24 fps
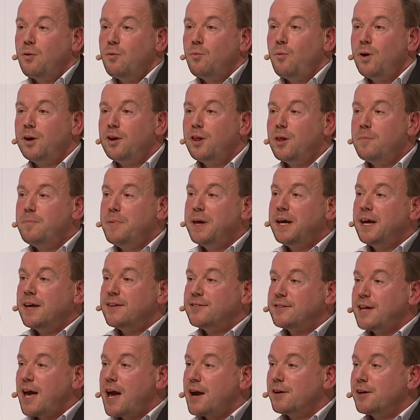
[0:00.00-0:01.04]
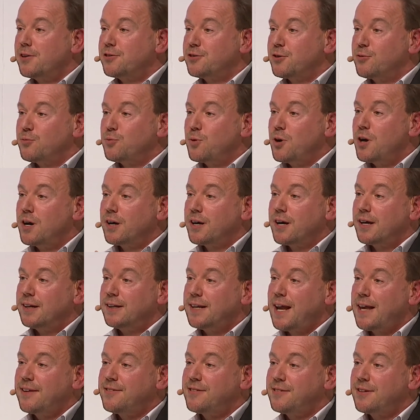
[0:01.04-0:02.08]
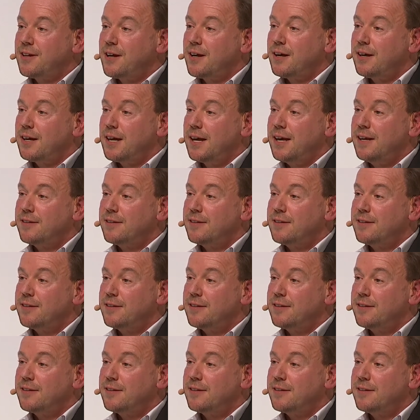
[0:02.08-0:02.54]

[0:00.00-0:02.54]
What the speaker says: One of the biggest areas of work at NESTA